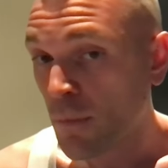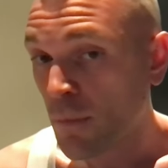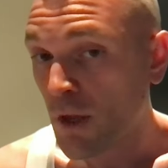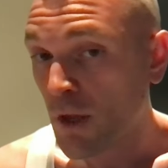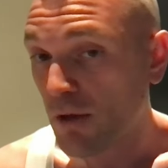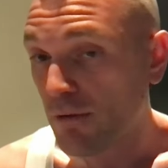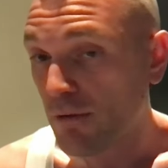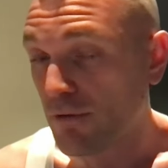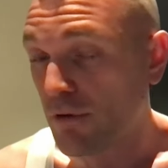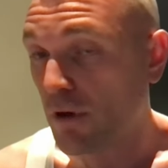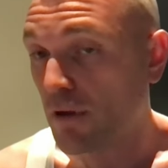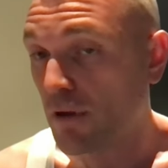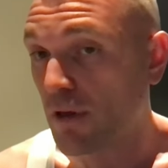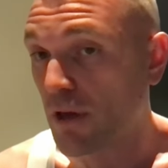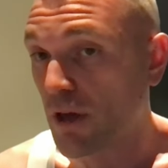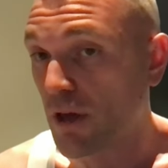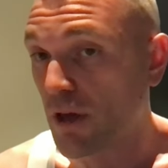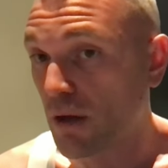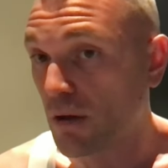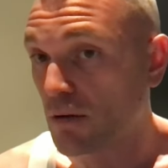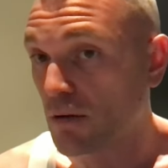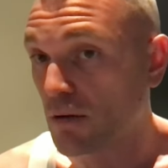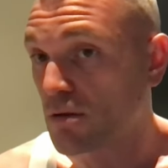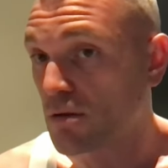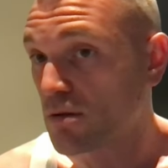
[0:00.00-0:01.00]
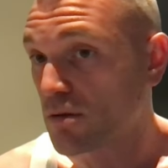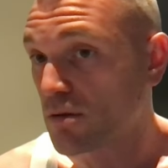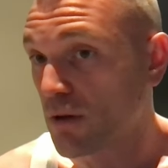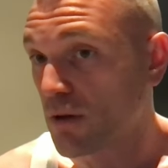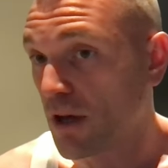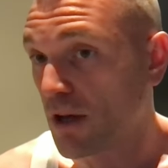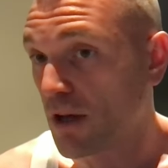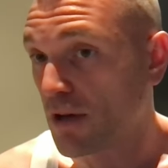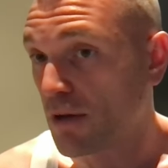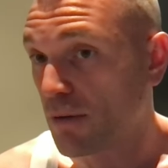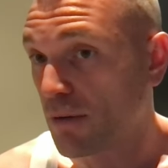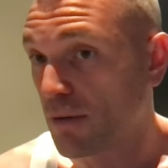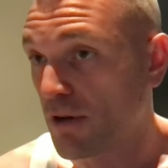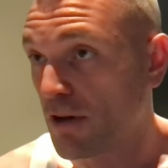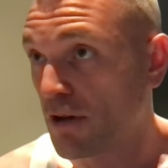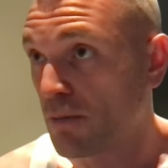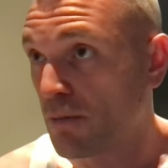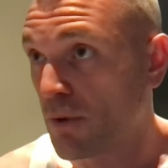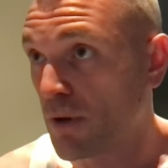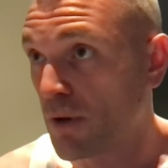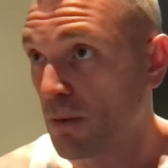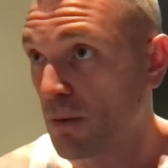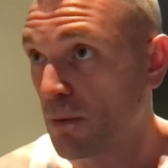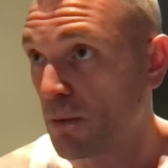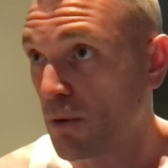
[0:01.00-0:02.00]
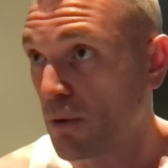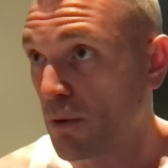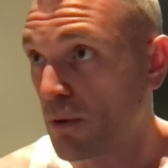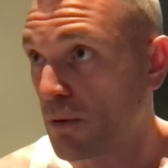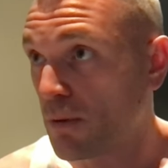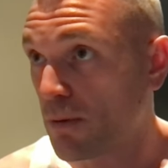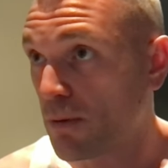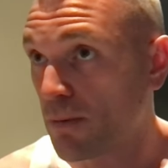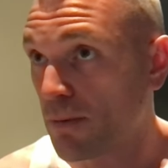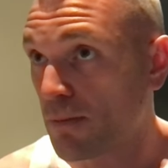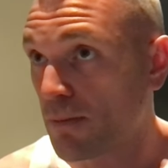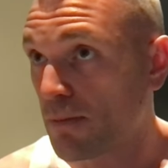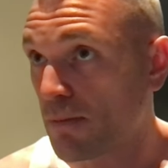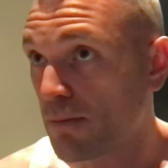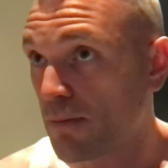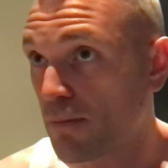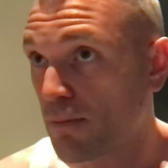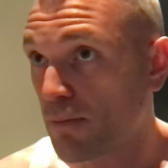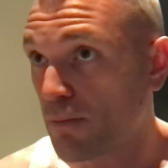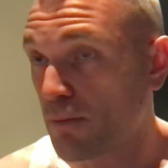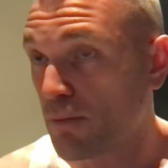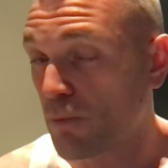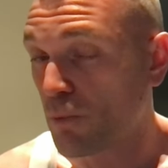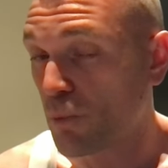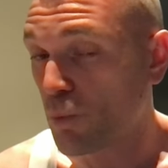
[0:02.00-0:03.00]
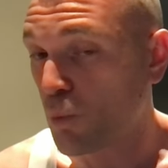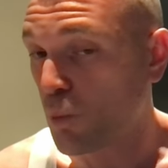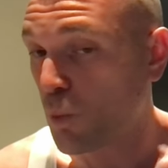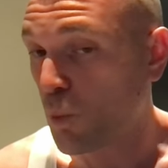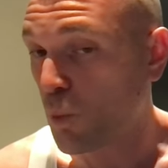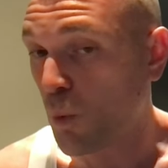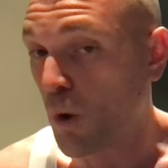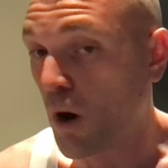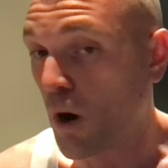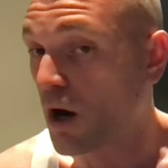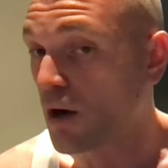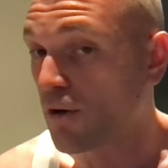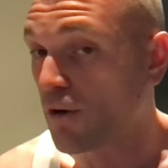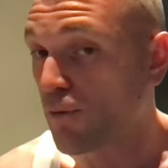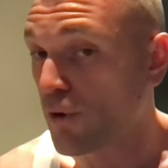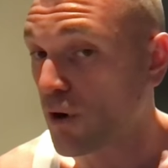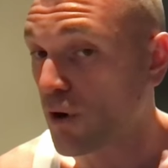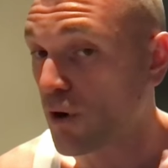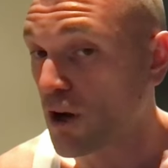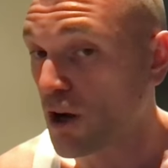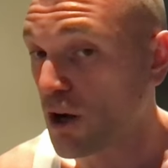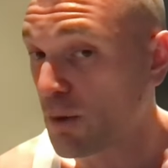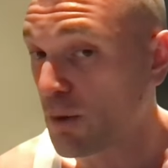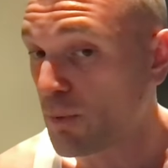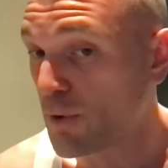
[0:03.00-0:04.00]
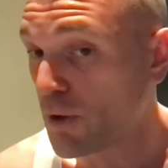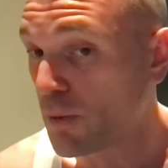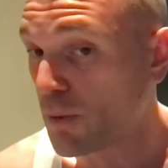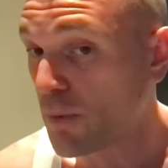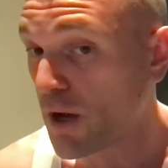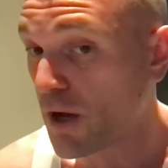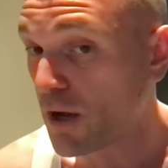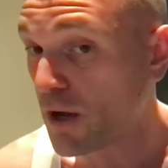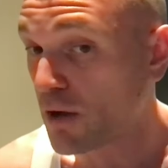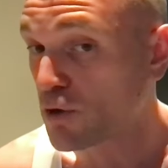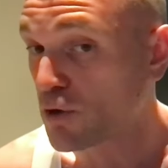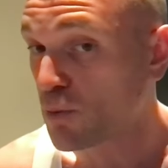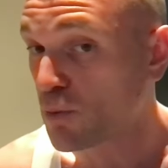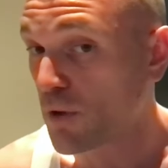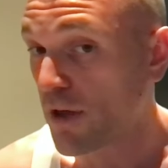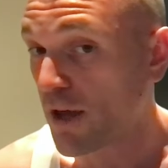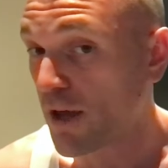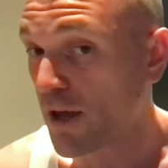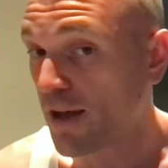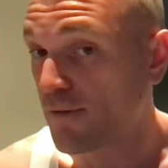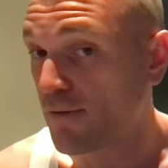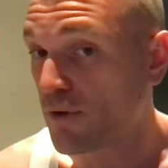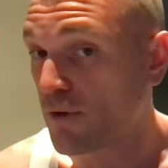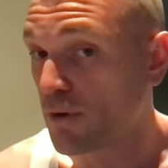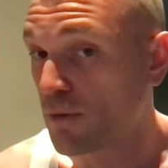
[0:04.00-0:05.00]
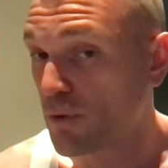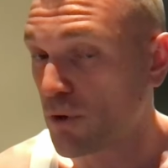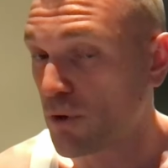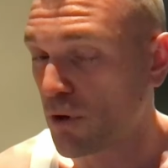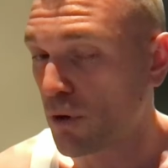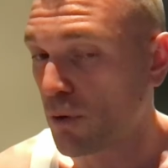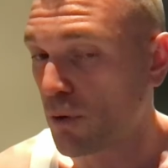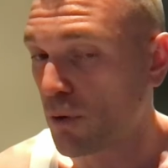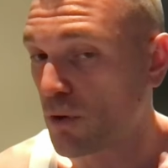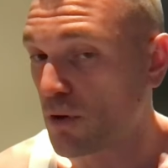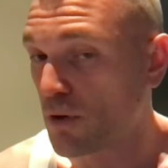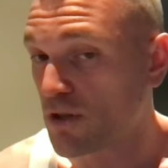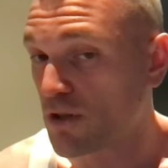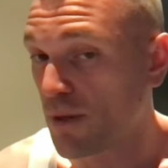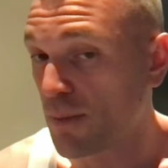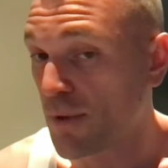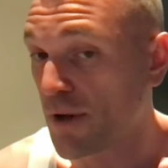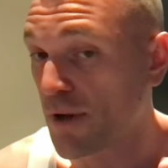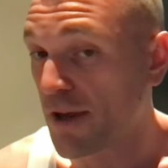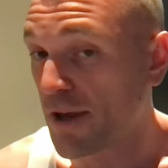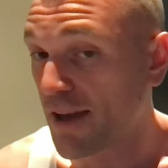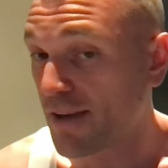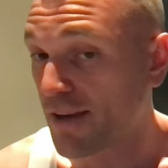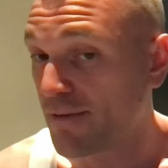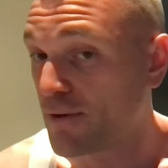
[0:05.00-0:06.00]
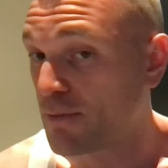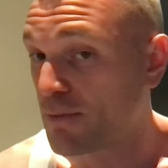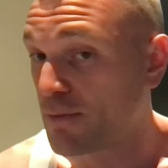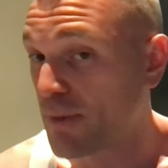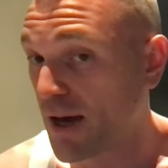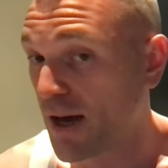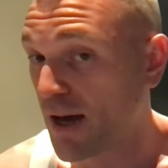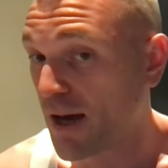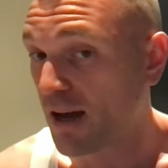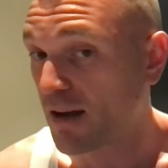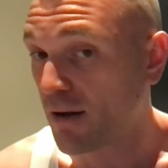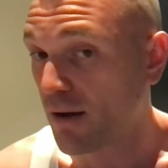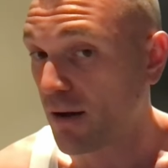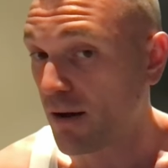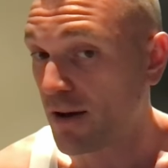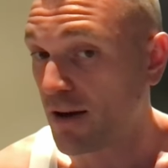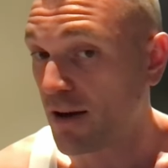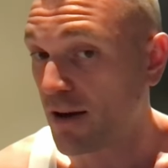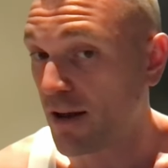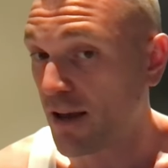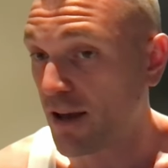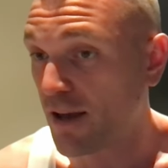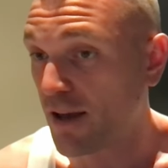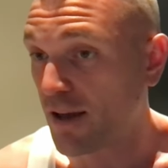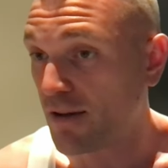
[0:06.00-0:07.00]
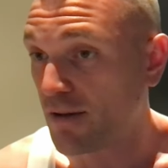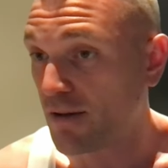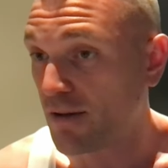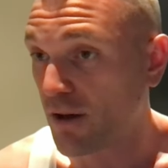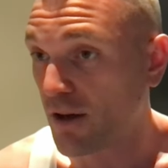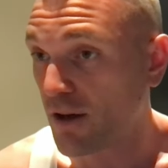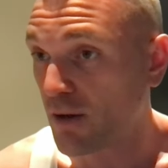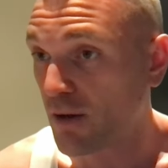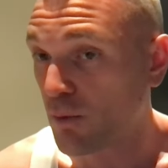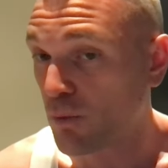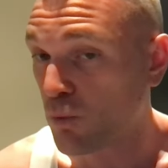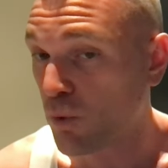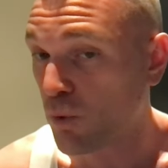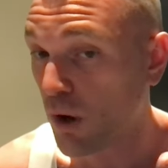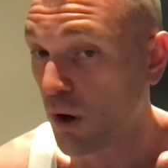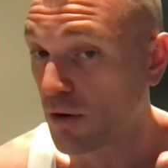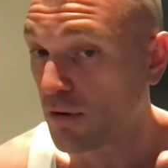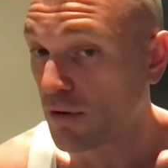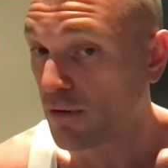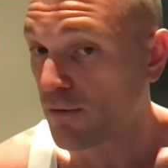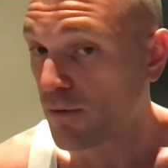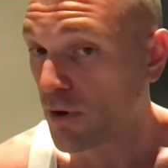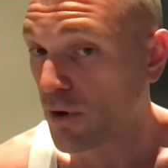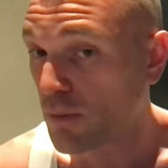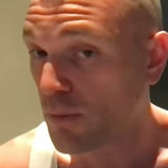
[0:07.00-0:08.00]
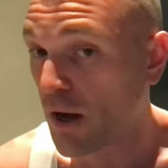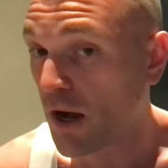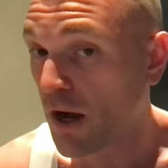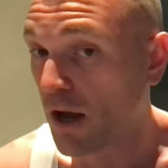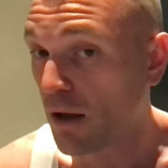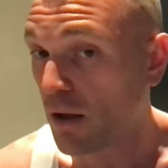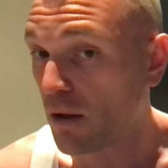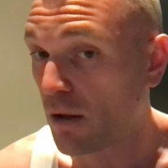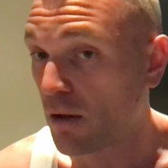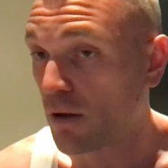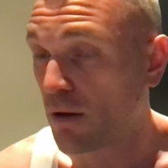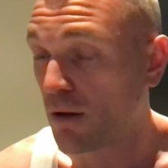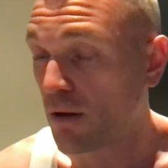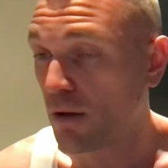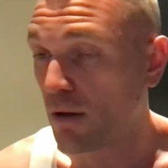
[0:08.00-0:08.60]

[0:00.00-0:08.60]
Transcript: if nothing else, like you need to be able to walk for a couple of miles with a heavy, with semi-heavy pack on and like run for a mile.